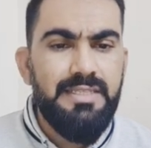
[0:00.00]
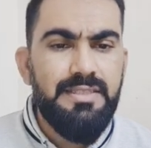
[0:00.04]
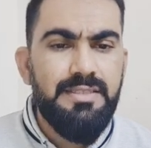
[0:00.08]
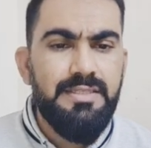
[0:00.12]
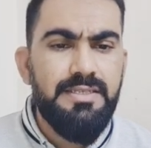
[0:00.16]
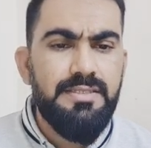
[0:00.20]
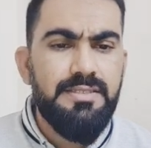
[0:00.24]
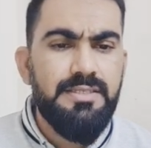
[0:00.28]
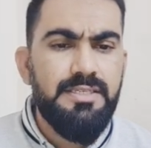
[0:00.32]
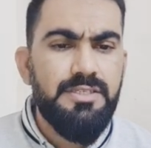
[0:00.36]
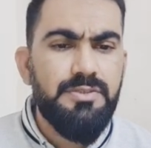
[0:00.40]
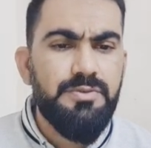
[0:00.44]

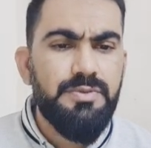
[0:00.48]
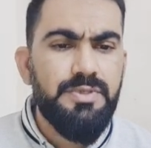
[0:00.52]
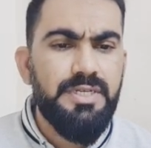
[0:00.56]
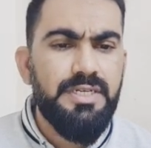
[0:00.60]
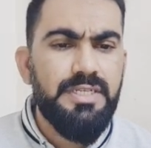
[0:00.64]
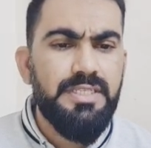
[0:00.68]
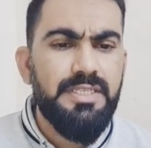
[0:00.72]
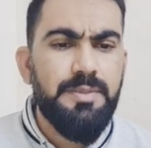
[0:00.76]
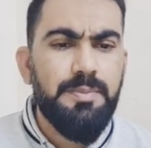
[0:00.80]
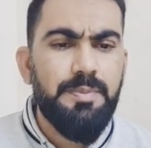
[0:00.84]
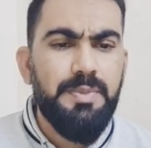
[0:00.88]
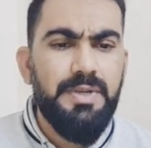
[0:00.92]
This is
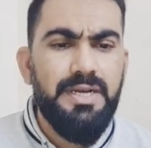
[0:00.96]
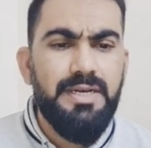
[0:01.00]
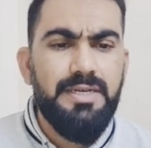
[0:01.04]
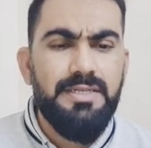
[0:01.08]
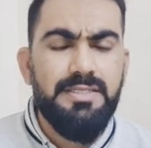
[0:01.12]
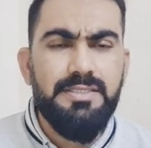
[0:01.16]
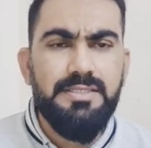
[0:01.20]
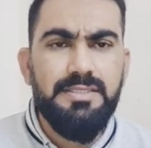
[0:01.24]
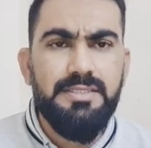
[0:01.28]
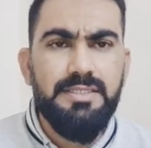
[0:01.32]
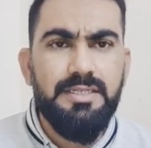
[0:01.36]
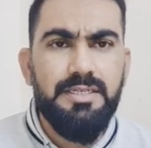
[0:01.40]
where the
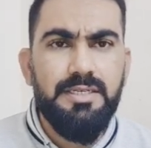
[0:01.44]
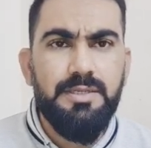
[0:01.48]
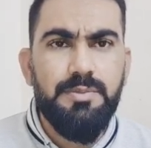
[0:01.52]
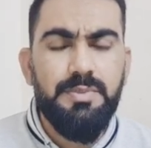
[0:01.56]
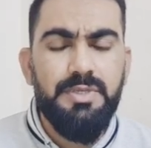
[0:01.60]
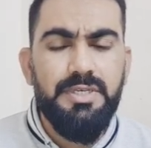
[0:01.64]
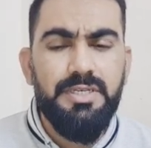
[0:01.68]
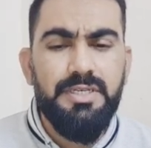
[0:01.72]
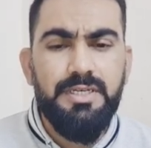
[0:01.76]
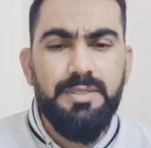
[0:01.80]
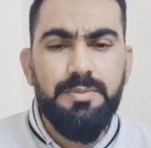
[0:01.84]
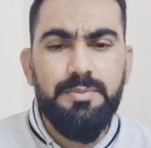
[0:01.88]
plans
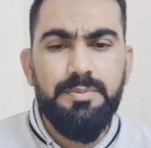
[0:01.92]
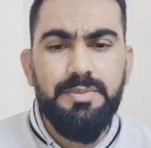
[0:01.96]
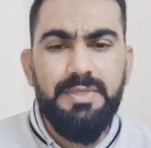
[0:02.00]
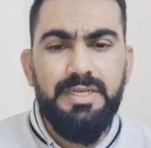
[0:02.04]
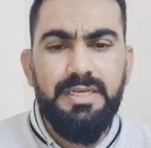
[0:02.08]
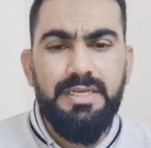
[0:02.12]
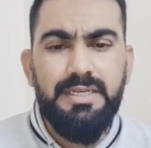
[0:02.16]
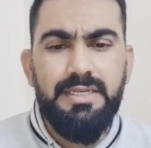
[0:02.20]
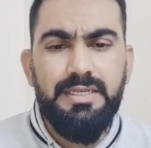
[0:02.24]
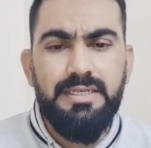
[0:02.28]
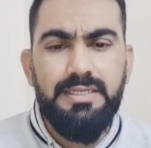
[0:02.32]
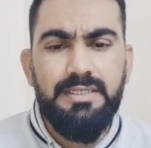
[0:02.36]
become
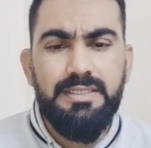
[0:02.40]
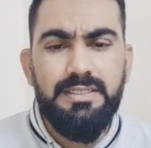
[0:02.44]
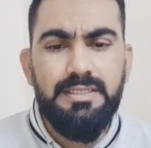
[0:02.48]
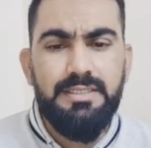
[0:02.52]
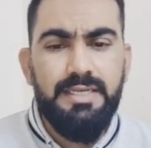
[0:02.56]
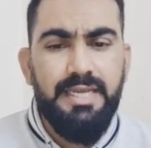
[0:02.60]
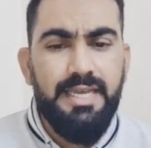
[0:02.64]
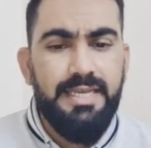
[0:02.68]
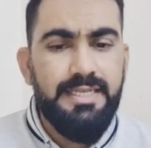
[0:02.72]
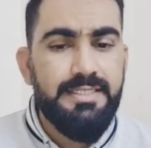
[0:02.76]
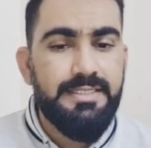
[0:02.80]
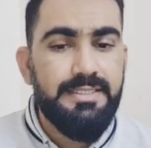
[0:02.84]
an
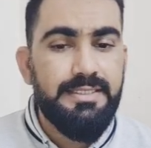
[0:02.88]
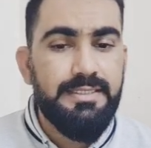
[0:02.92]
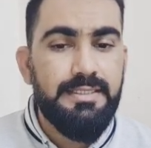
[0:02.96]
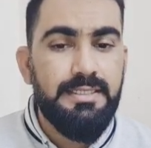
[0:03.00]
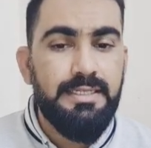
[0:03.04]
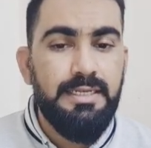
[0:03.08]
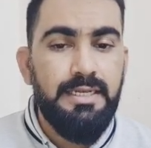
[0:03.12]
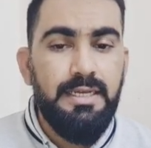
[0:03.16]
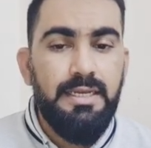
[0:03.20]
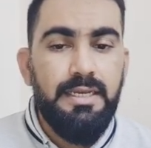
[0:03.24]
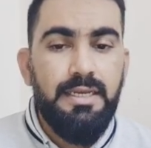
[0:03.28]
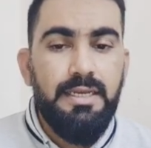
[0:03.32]

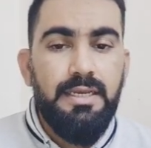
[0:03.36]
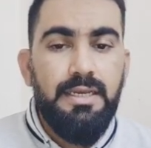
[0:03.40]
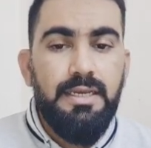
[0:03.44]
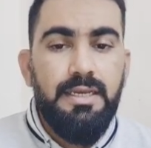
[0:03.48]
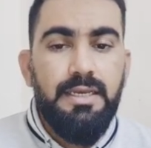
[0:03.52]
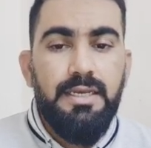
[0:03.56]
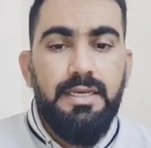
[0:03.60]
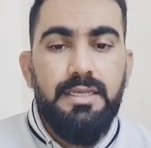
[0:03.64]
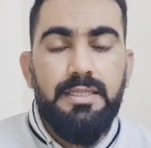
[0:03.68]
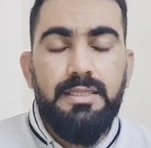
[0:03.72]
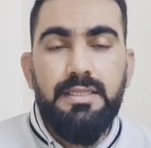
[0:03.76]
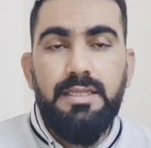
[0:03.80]
action.
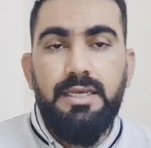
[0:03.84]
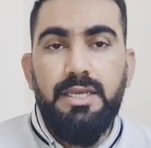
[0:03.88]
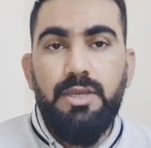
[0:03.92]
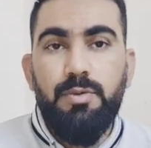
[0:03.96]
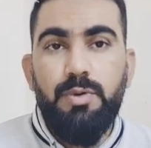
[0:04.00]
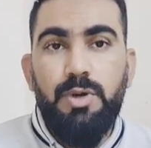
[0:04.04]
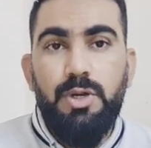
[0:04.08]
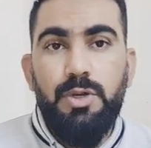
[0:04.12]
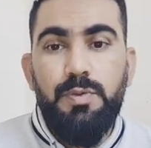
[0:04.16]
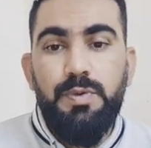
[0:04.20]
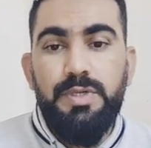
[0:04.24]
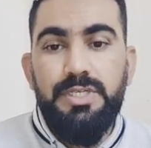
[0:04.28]
In the
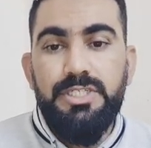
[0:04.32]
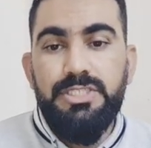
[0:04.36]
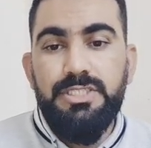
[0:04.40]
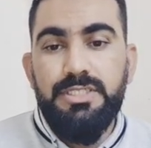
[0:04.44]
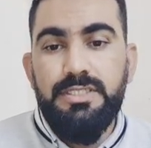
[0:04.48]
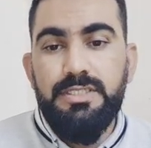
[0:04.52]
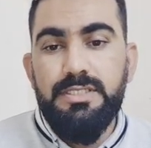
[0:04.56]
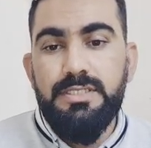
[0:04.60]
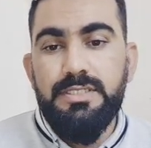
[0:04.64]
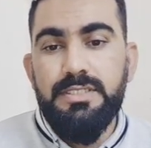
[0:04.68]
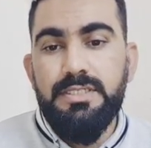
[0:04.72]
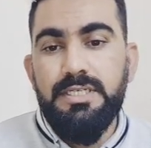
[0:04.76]

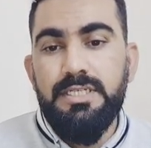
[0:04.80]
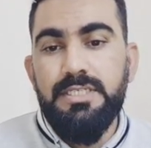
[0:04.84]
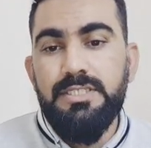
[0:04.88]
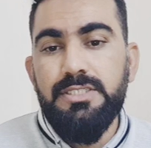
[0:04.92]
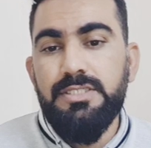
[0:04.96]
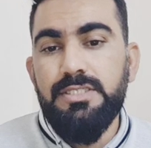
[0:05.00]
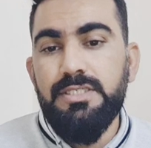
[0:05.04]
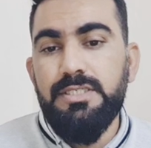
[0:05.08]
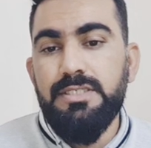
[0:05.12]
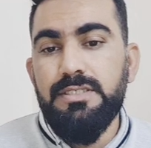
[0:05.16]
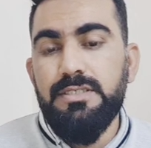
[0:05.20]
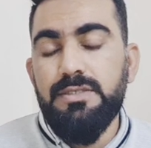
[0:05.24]
evaluation
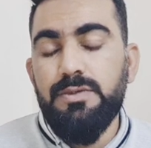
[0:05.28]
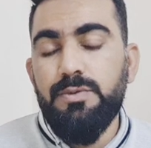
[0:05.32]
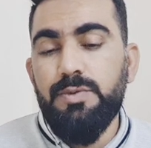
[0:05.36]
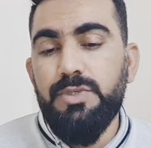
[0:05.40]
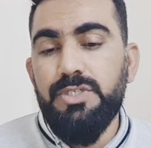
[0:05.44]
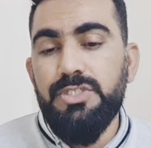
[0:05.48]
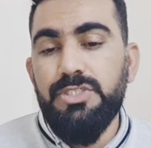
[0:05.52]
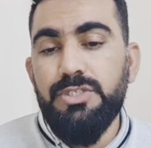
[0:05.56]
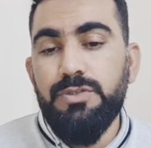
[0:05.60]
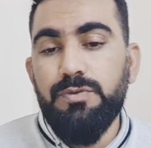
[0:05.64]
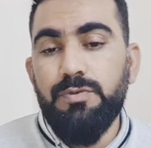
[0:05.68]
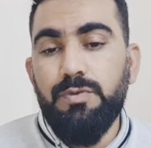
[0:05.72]
stage,
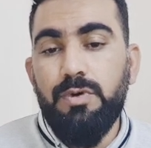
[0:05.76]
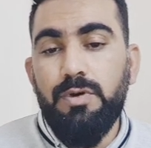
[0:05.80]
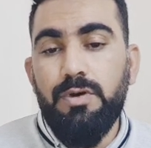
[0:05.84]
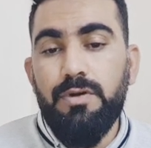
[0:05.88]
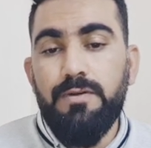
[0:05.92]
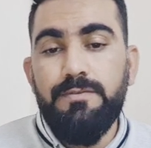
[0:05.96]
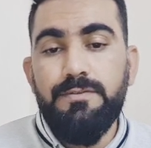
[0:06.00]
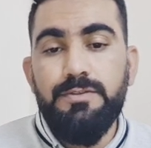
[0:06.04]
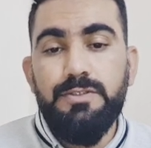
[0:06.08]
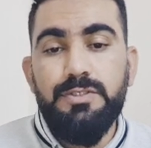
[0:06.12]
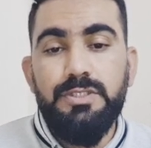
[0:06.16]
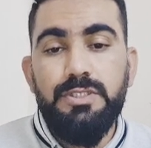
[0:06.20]
which
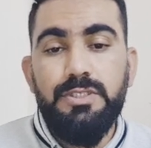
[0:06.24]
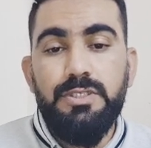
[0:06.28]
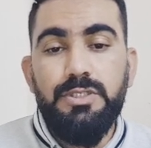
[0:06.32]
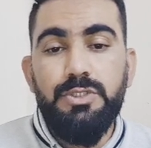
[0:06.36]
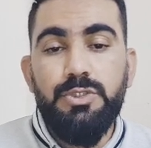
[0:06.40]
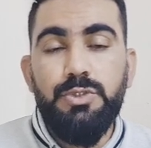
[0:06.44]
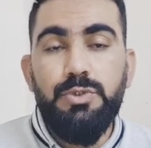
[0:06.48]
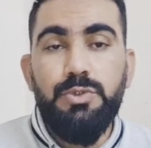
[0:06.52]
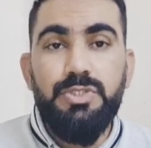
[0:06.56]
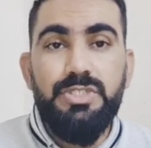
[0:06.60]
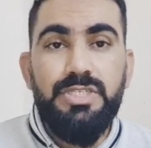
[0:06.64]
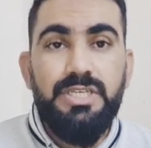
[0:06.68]
involves
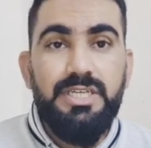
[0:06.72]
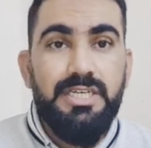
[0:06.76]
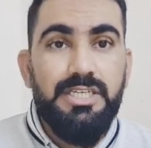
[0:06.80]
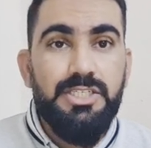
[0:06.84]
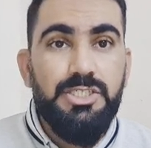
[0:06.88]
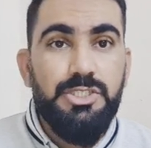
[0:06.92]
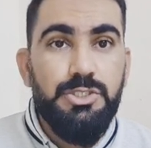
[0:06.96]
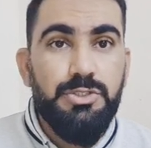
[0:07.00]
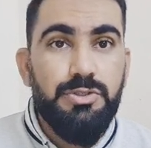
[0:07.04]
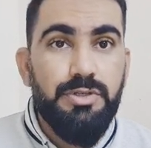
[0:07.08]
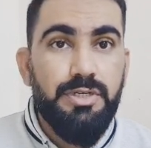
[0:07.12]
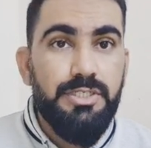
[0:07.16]
using a
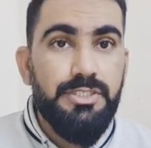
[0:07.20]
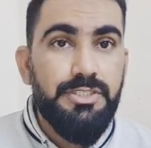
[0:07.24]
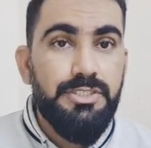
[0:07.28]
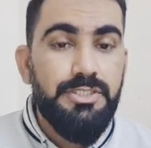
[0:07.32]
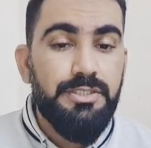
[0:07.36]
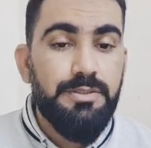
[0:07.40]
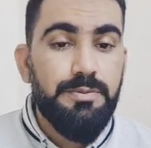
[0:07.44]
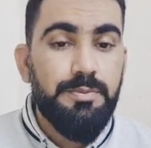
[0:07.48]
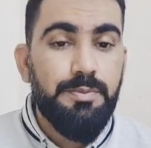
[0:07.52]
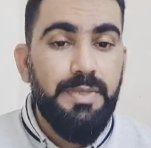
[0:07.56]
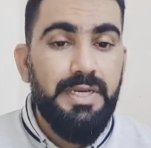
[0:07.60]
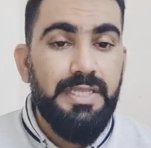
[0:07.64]

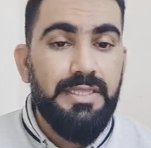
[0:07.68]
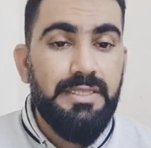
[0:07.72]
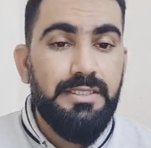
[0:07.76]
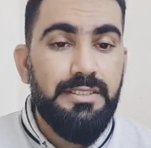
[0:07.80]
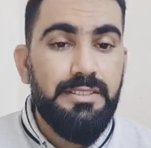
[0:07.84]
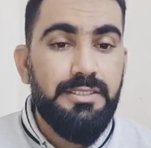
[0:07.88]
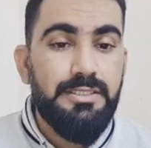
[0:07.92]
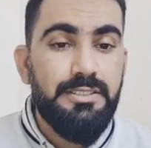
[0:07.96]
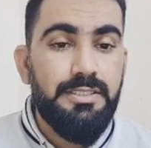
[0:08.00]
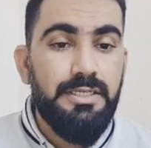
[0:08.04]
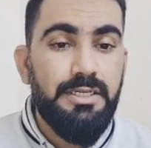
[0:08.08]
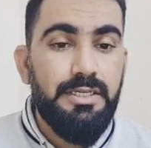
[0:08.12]
structured
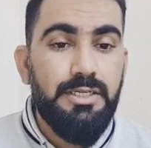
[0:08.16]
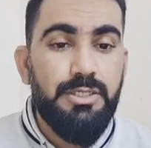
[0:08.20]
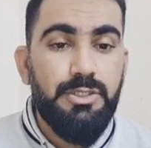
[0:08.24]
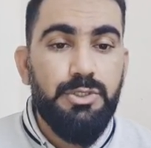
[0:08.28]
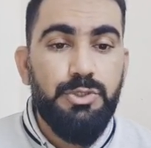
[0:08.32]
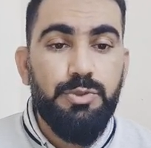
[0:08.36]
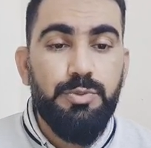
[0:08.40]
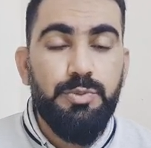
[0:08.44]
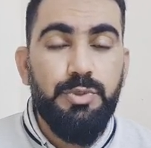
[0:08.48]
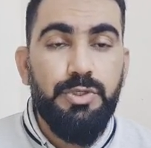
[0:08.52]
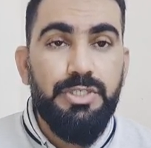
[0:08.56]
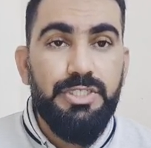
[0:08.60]
method
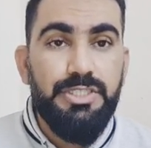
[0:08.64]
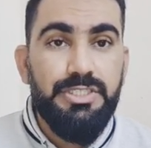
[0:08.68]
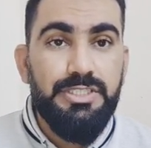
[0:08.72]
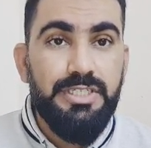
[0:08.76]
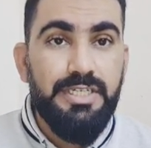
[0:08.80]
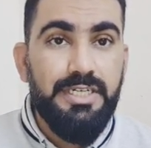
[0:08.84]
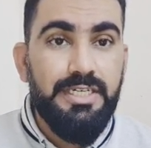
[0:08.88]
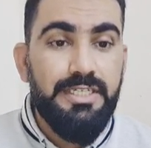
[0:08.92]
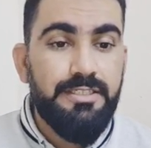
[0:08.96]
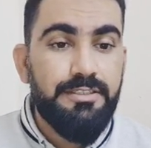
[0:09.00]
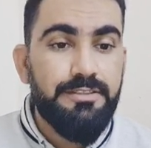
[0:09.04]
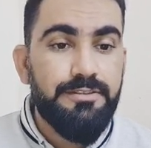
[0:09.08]
to
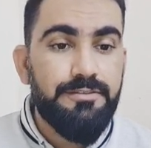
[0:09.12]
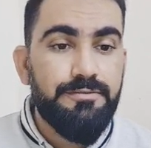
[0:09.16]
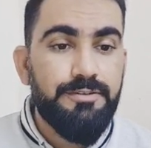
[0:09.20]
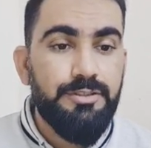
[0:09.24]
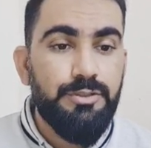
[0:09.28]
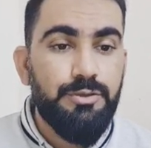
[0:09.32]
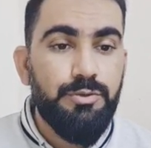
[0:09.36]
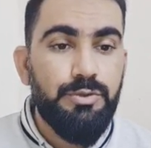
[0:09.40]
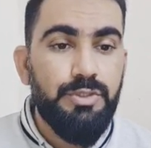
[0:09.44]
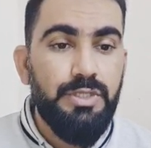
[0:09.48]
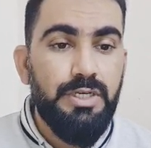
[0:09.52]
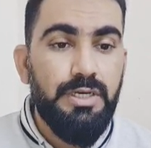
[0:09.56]
monitor and
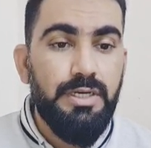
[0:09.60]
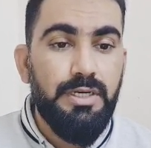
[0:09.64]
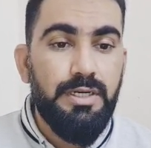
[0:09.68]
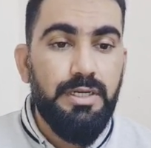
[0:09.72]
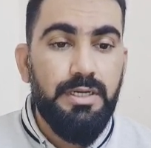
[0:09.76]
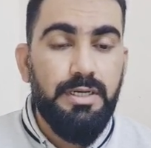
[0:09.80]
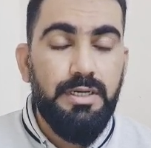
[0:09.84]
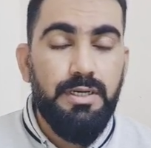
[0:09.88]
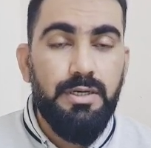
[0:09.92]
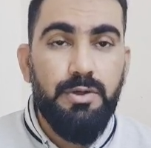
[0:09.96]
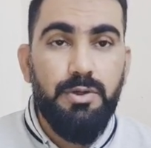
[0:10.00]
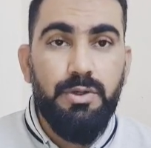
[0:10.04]
review
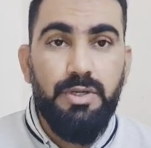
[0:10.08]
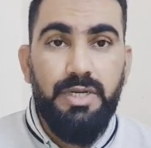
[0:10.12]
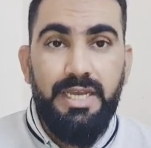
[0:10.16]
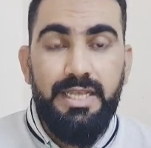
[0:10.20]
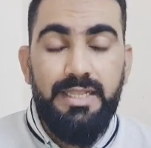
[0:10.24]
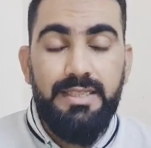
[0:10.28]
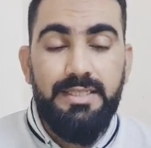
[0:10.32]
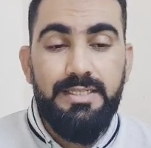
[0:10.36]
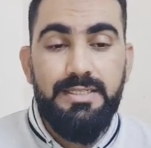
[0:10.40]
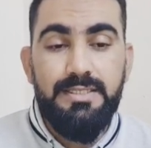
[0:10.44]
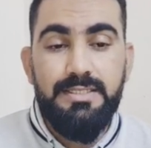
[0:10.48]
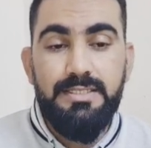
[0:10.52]
the
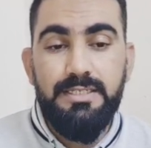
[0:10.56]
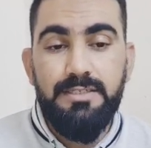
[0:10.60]
health and